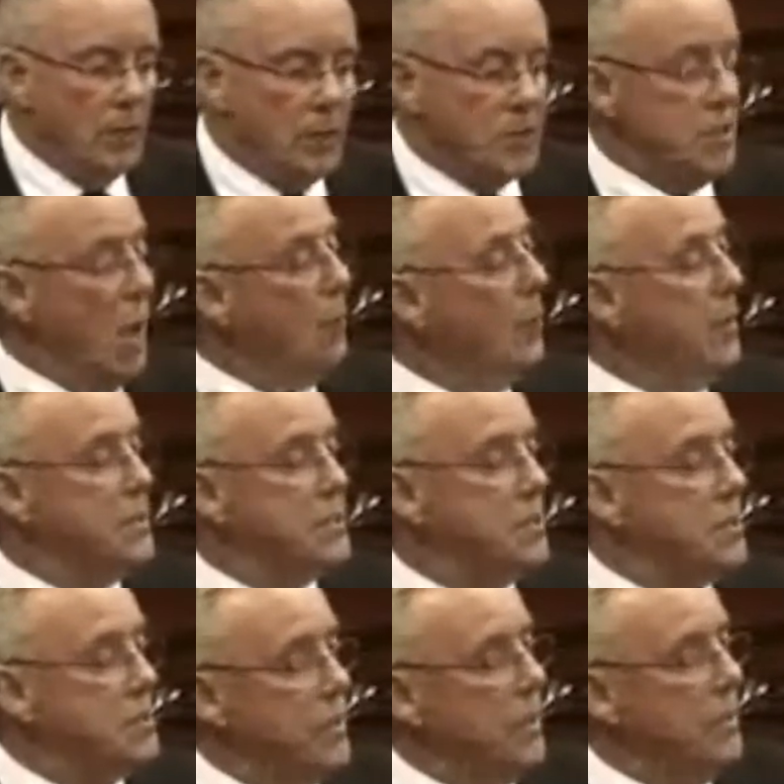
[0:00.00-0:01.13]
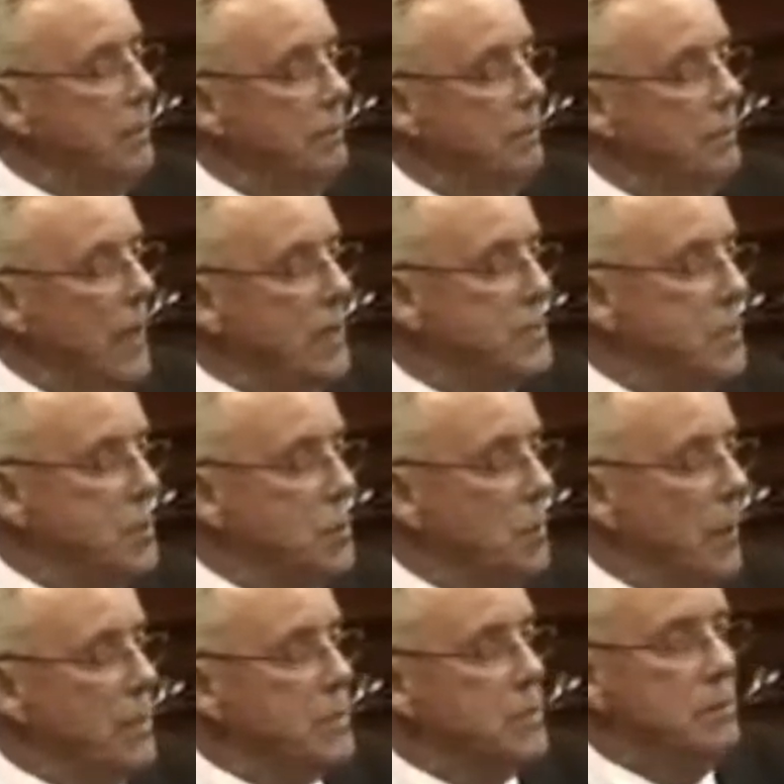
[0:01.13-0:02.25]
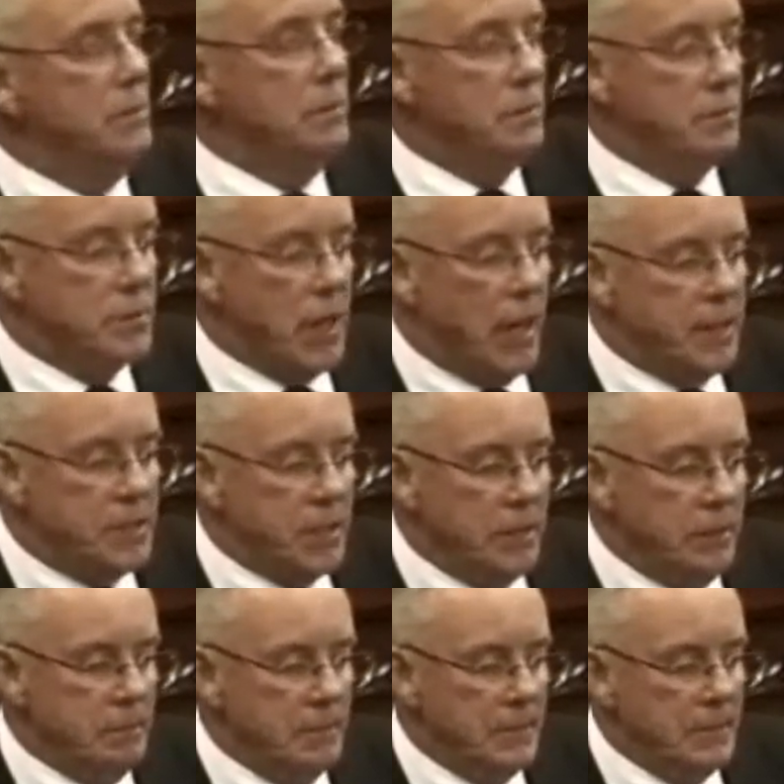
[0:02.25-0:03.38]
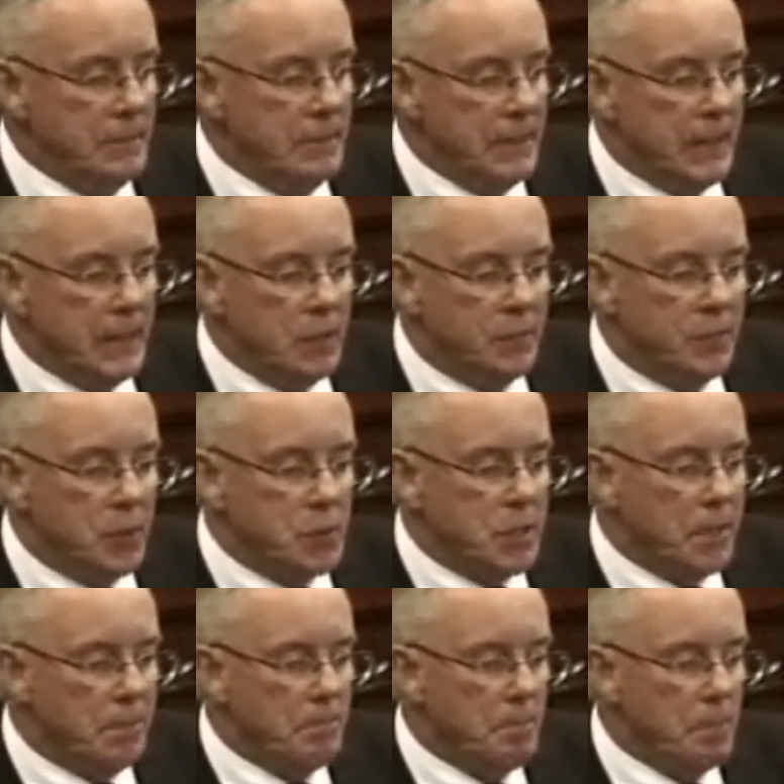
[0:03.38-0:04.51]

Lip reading: There's no reason to see that situation changing in the future.